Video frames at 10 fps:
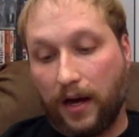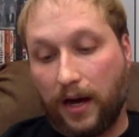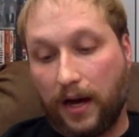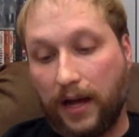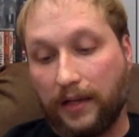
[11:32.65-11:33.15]

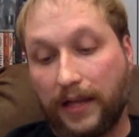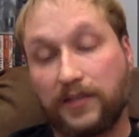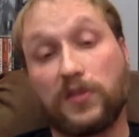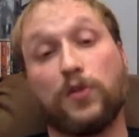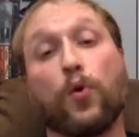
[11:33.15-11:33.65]
It
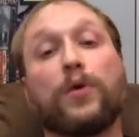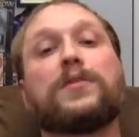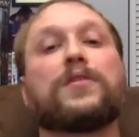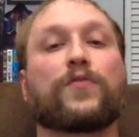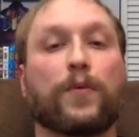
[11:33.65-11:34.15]
lets the
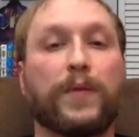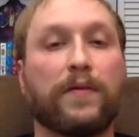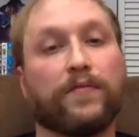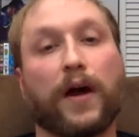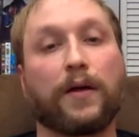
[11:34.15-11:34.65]
noises from the
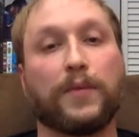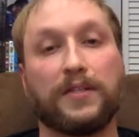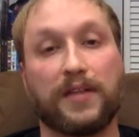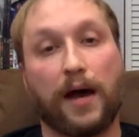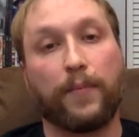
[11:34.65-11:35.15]

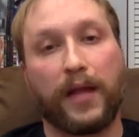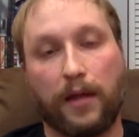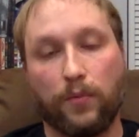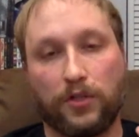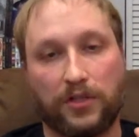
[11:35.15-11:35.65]
environment
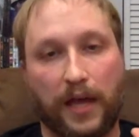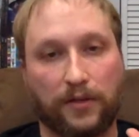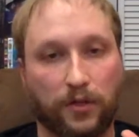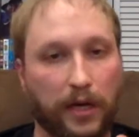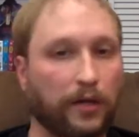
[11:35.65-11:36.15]
dominate, which is
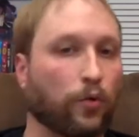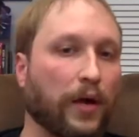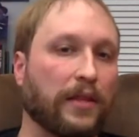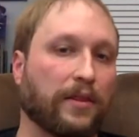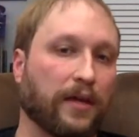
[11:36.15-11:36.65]
actually a
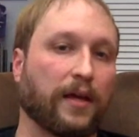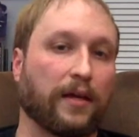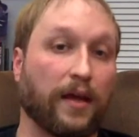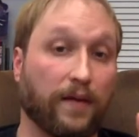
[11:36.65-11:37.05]
great thing.